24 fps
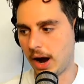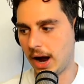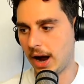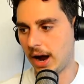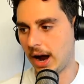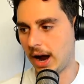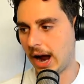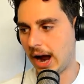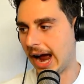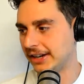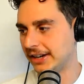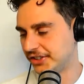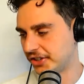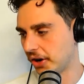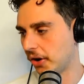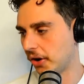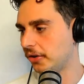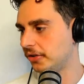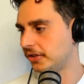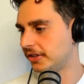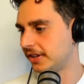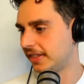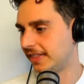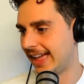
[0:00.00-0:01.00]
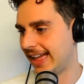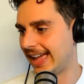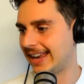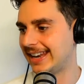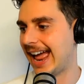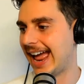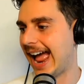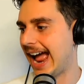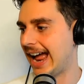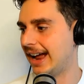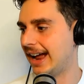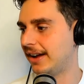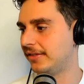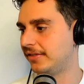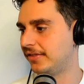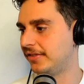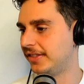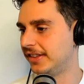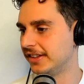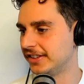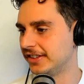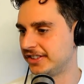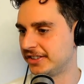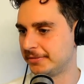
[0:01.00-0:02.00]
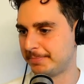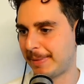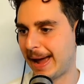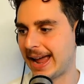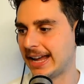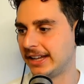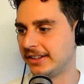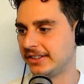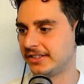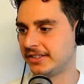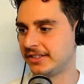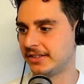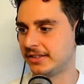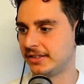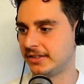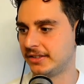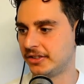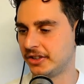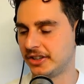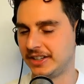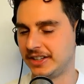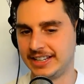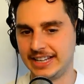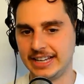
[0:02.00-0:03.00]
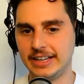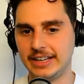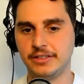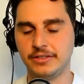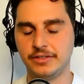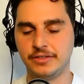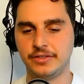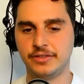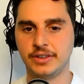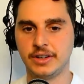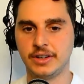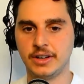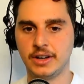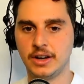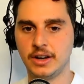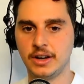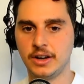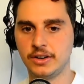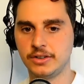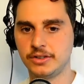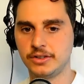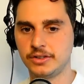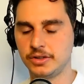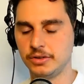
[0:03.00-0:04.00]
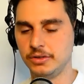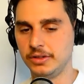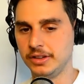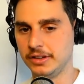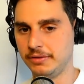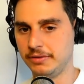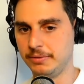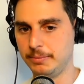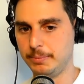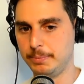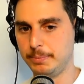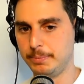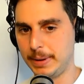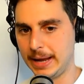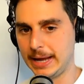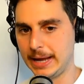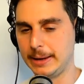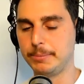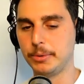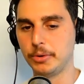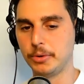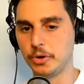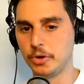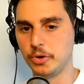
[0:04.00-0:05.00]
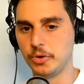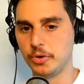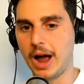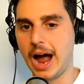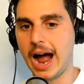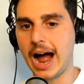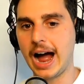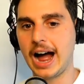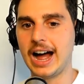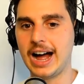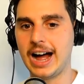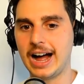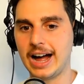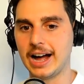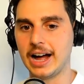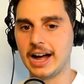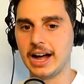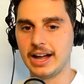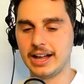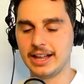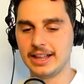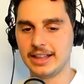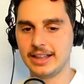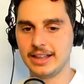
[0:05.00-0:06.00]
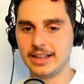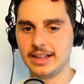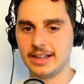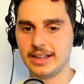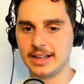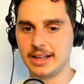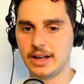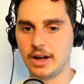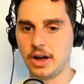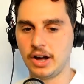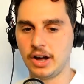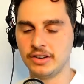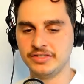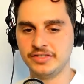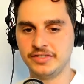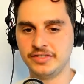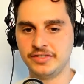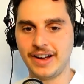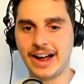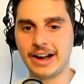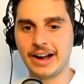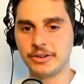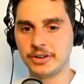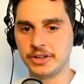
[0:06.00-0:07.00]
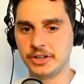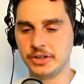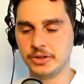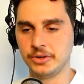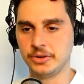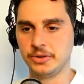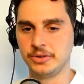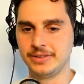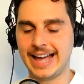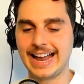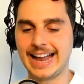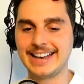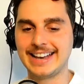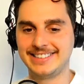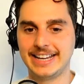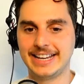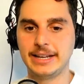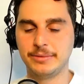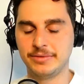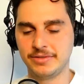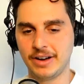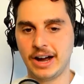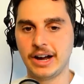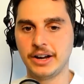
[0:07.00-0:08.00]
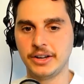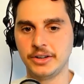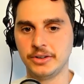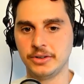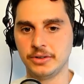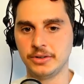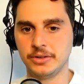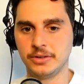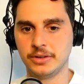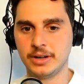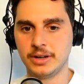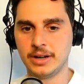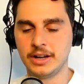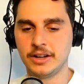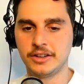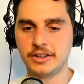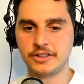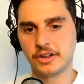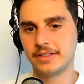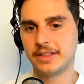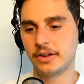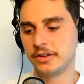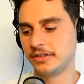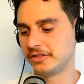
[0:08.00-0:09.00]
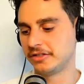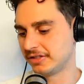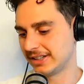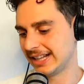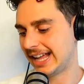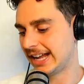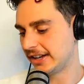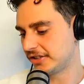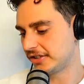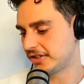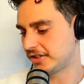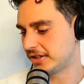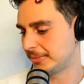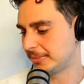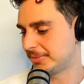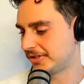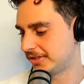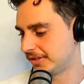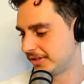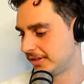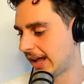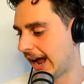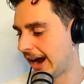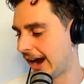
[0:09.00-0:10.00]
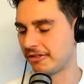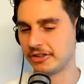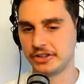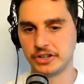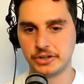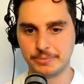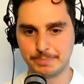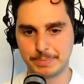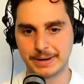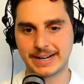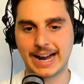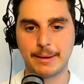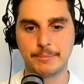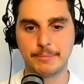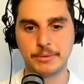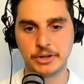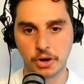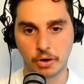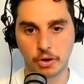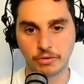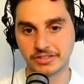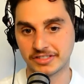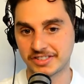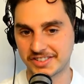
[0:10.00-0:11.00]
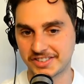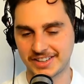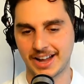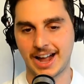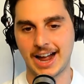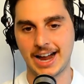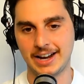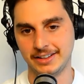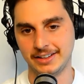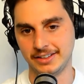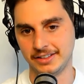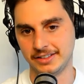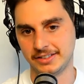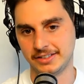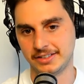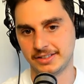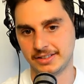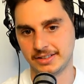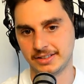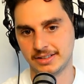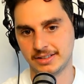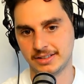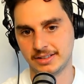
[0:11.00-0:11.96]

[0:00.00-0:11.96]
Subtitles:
I don't then have the space to give to the people who are of value, that deep value. So those relationships become non-starters.